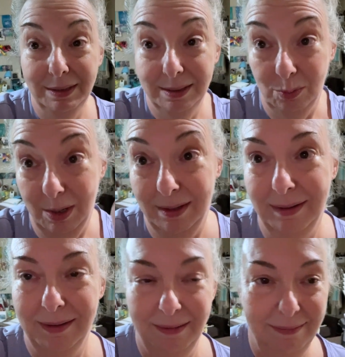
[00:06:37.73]
the sweater.
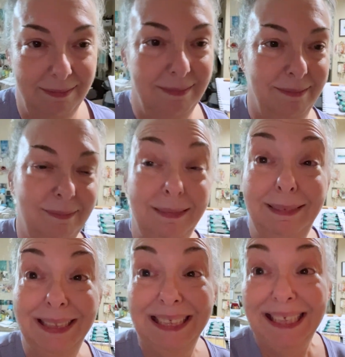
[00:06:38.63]
So
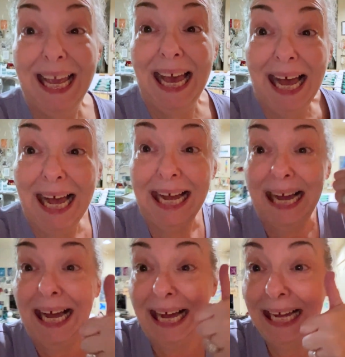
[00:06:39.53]
yeah,
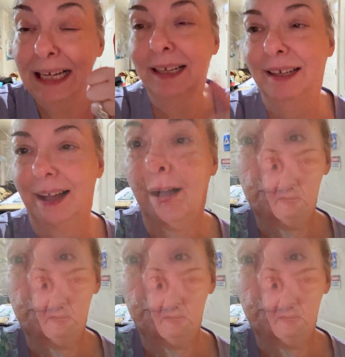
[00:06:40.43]
I'll